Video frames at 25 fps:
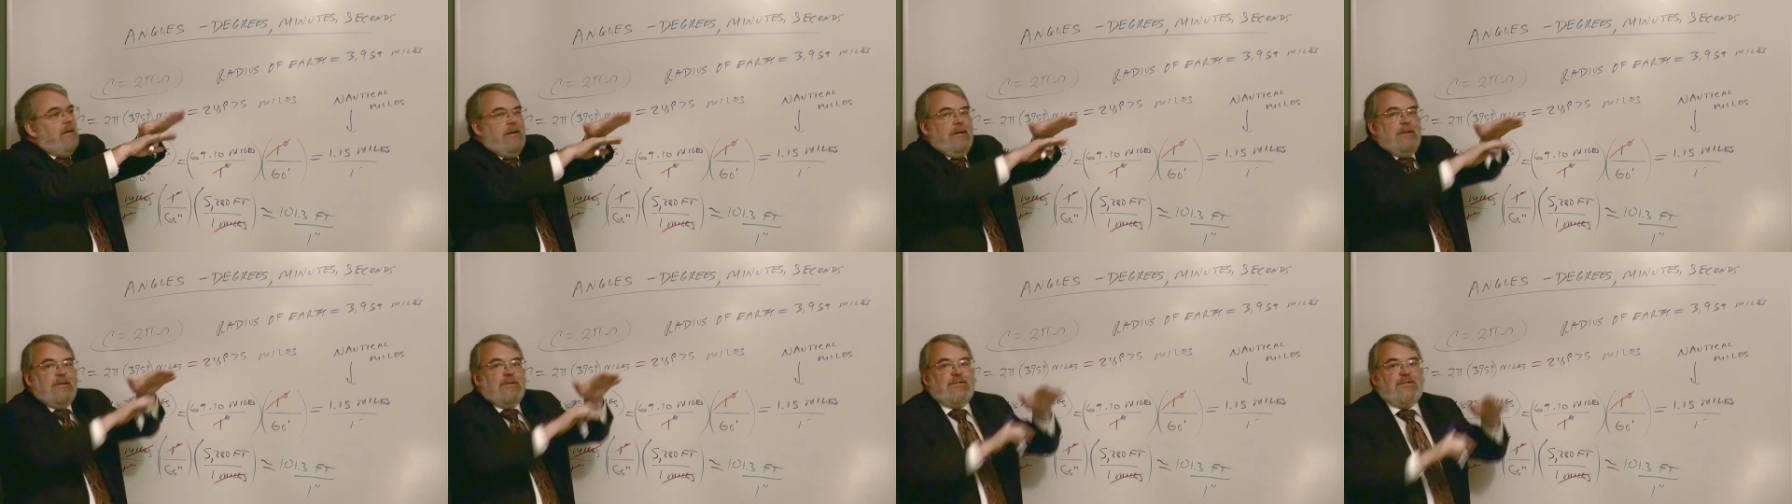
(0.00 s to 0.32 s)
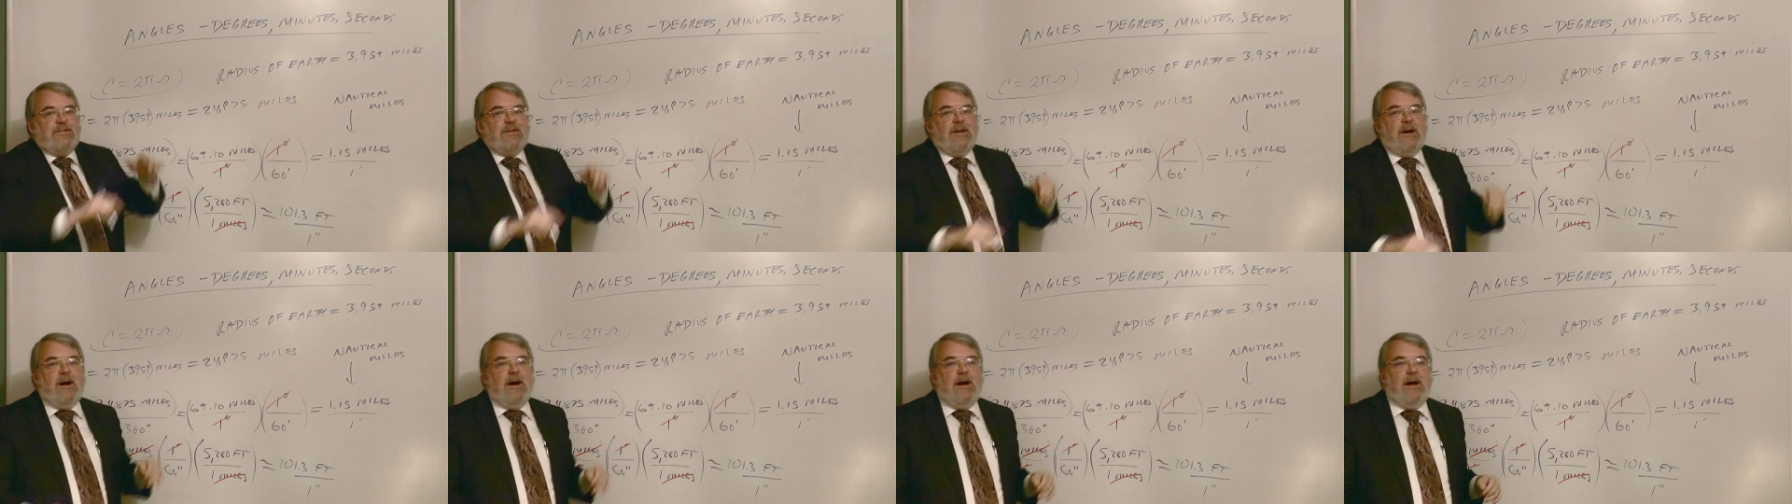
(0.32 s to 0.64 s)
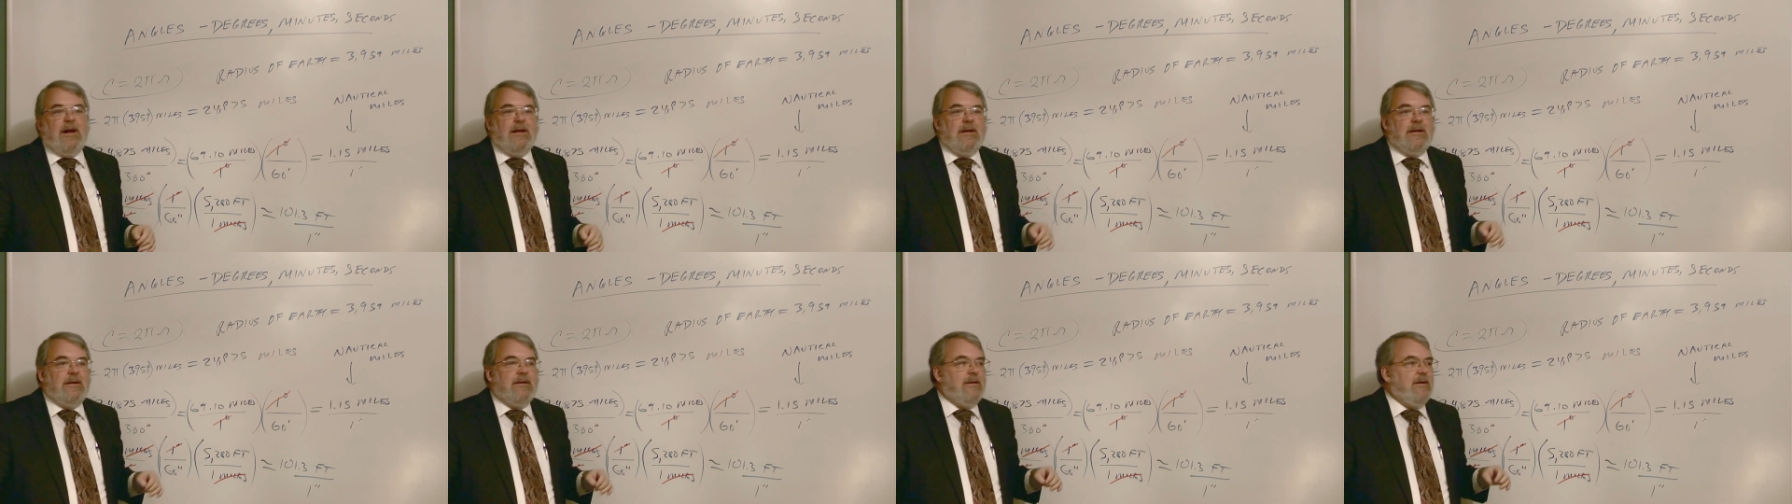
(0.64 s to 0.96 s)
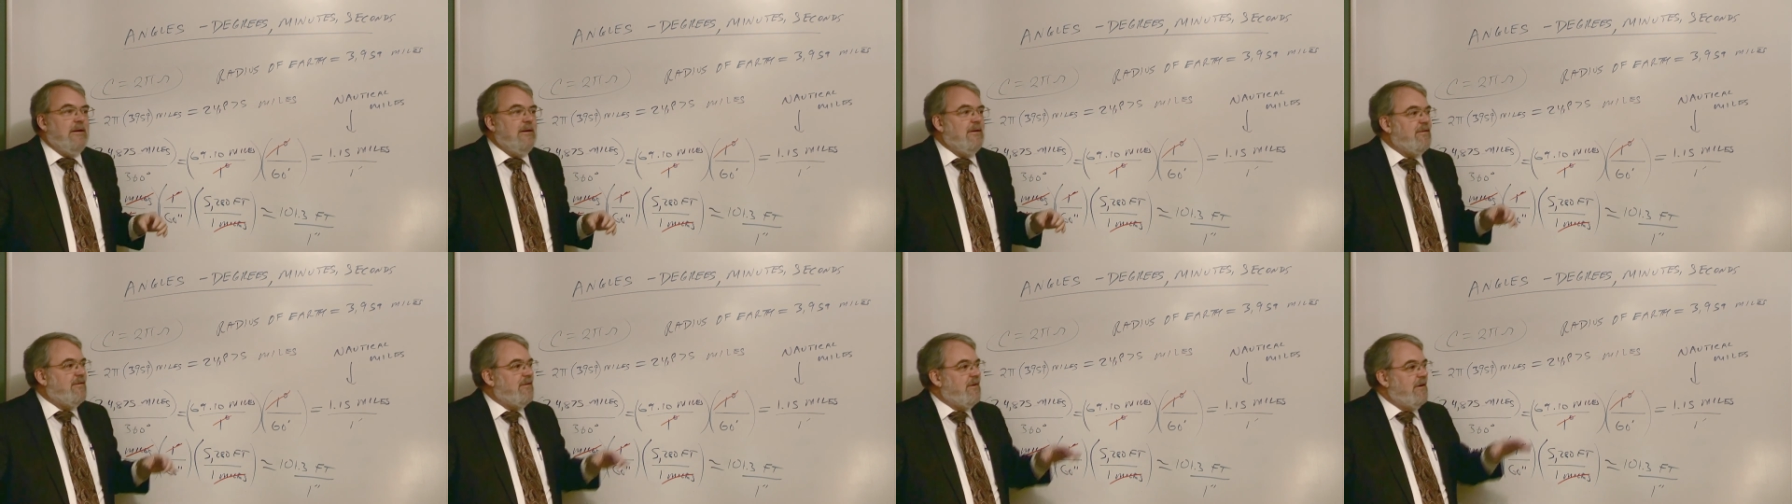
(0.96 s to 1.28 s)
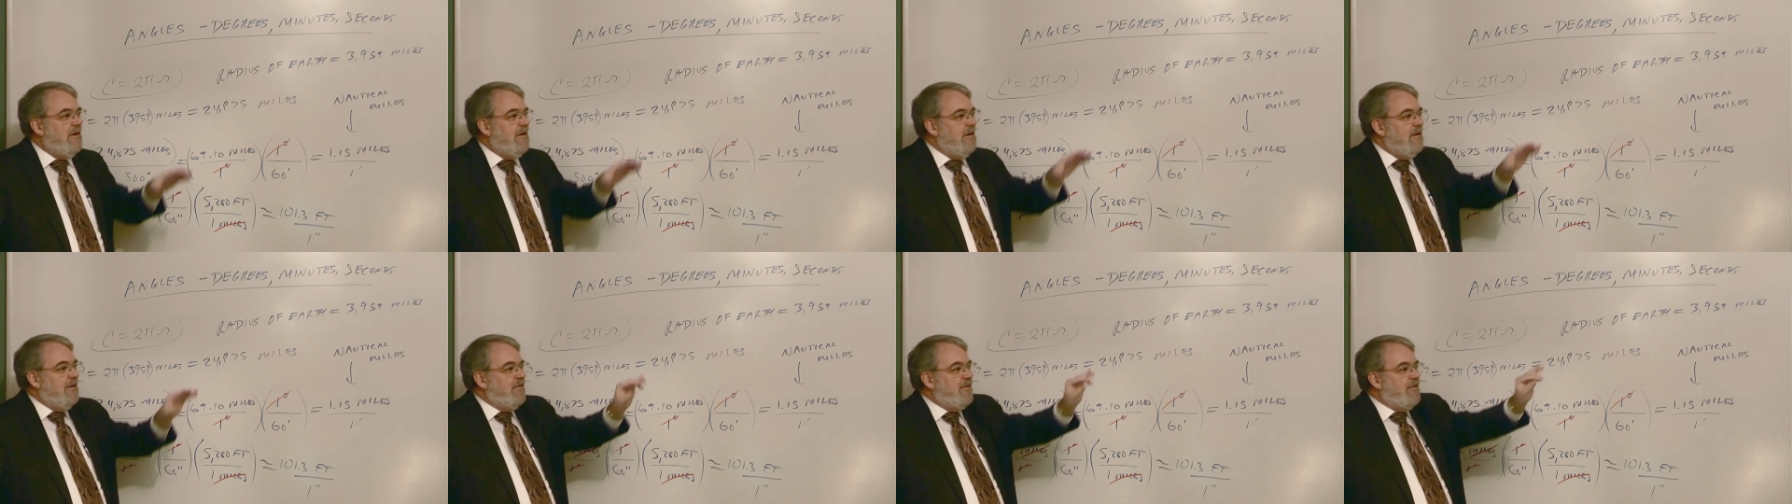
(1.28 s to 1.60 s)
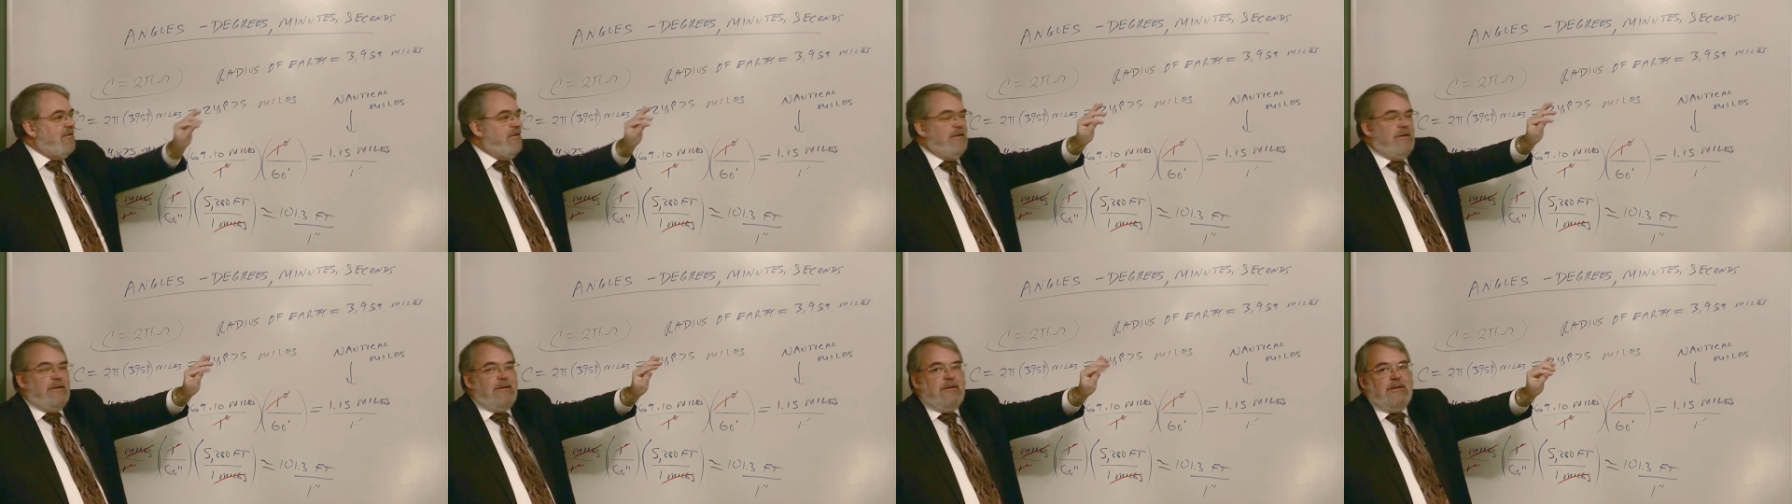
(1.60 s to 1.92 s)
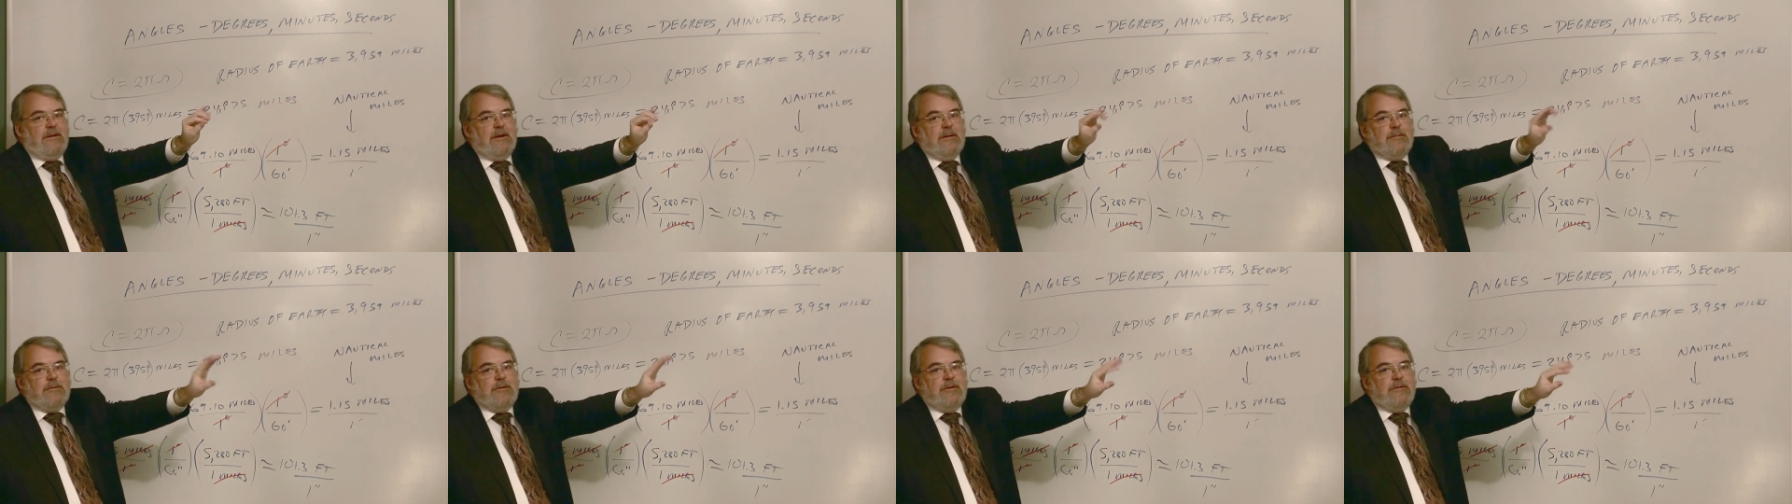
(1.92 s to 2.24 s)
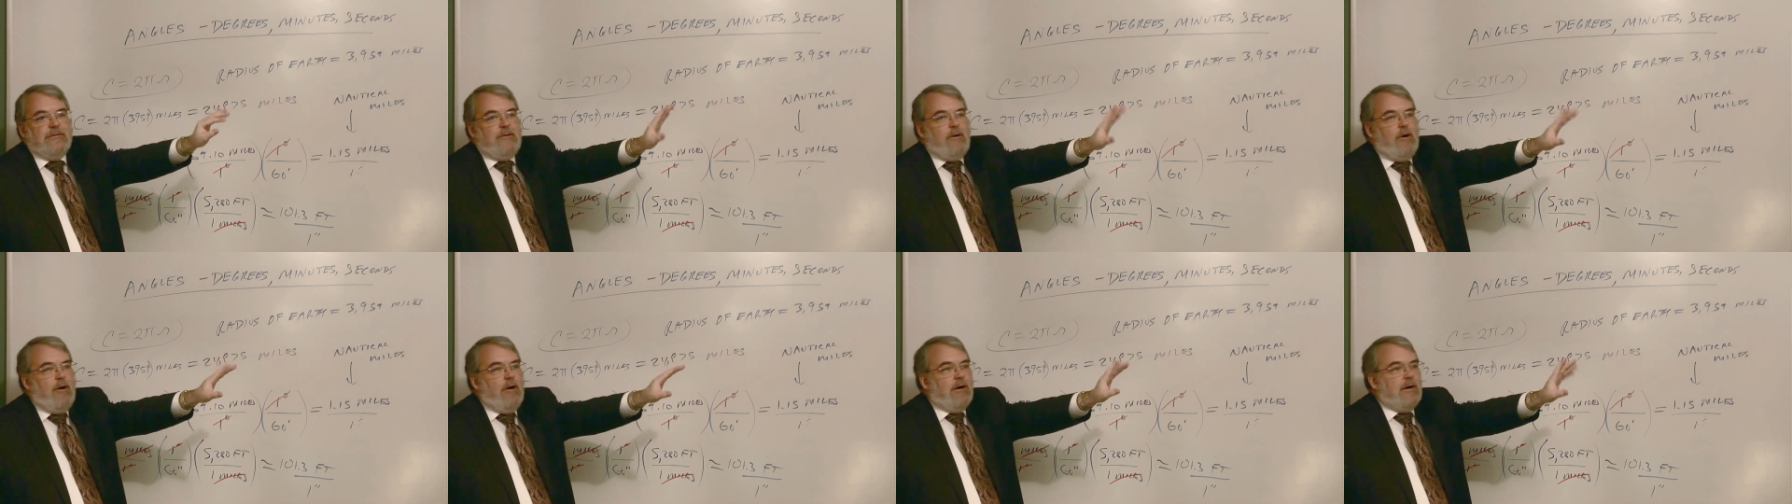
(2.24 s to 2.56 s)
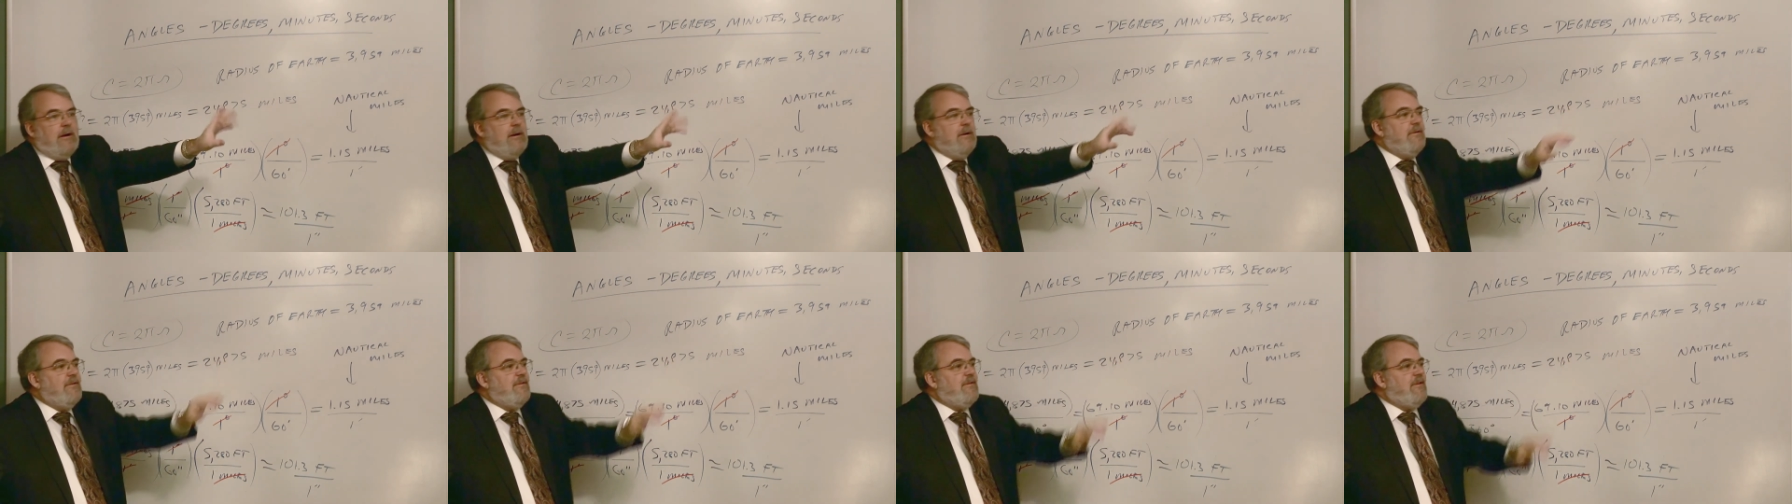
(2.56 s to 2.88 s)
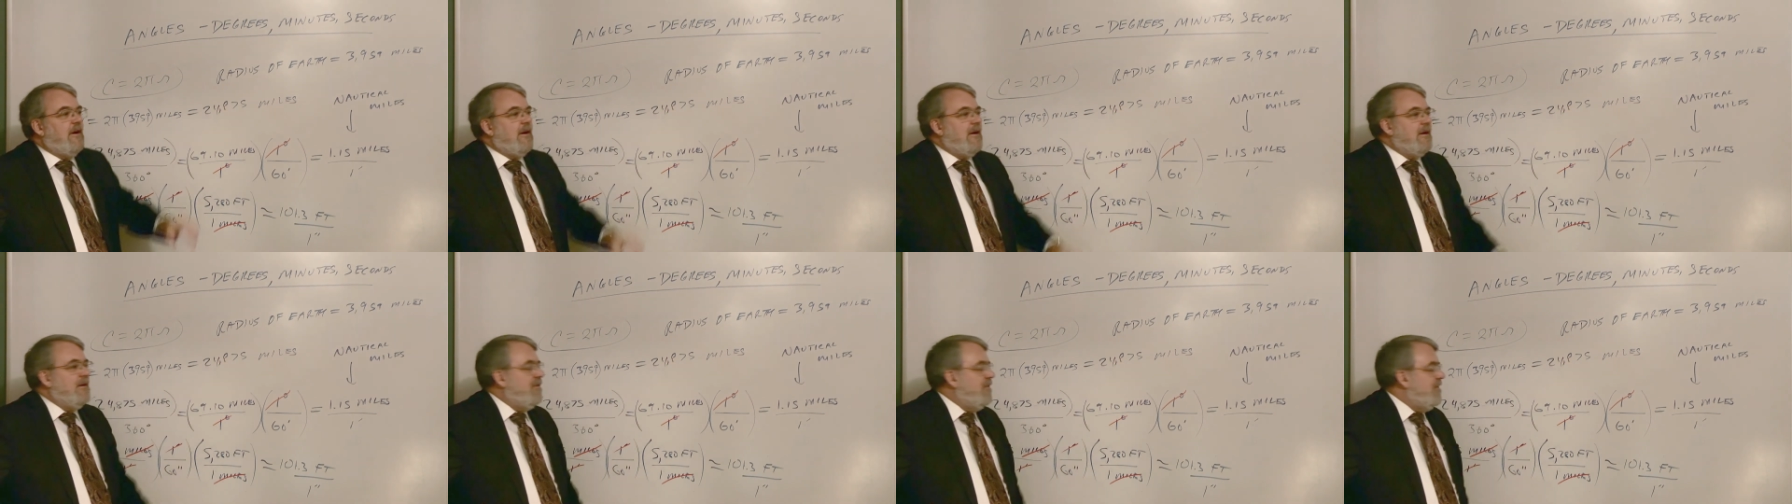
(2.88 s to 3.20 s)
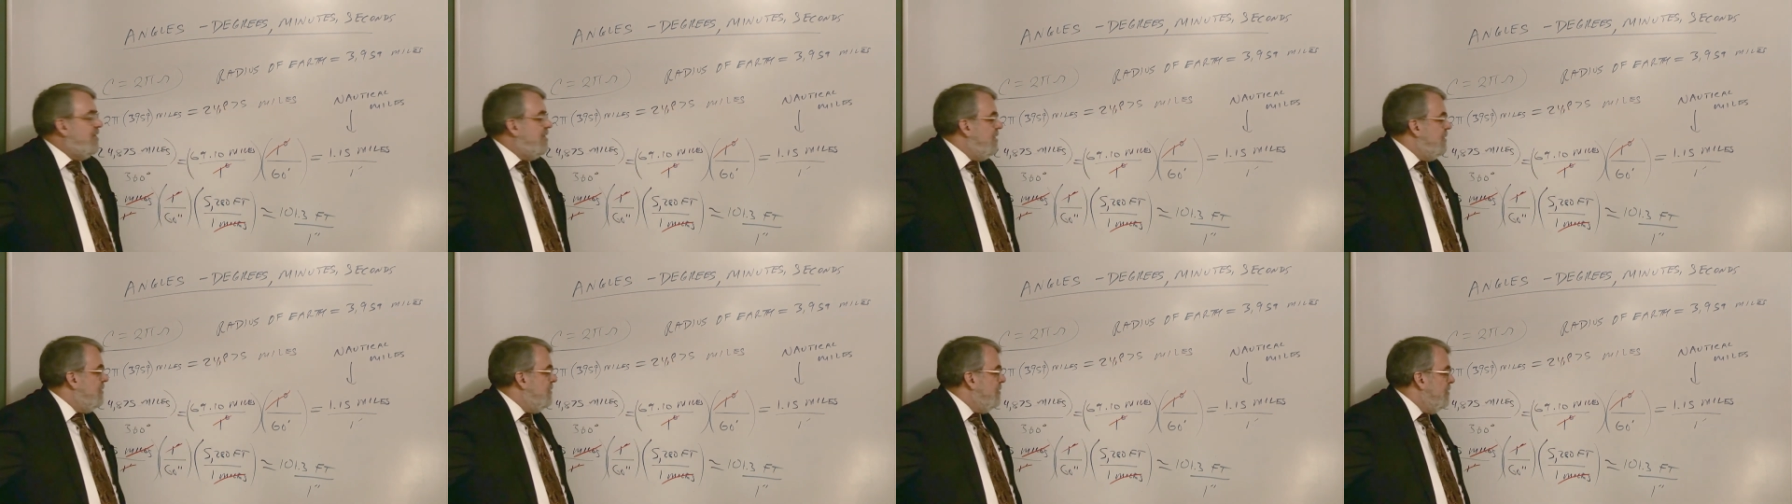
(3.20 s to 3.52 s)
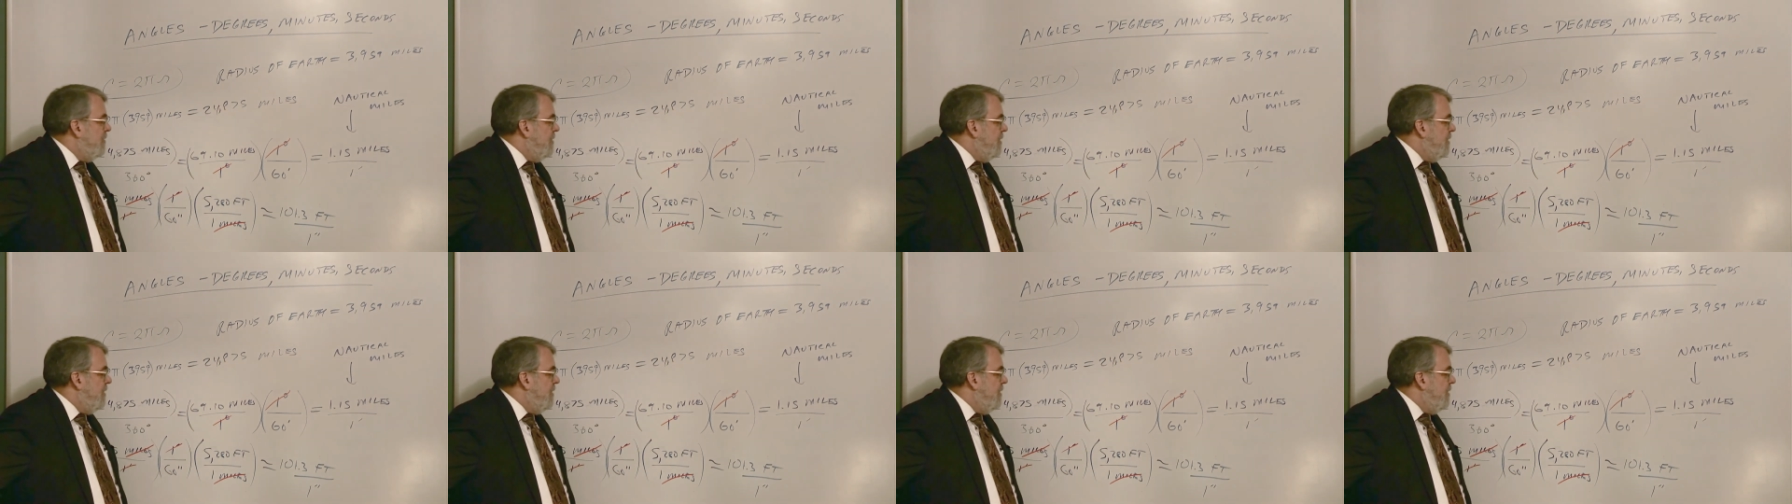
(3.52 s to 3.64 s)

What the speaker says: in the sky is a certain number of arc seconds.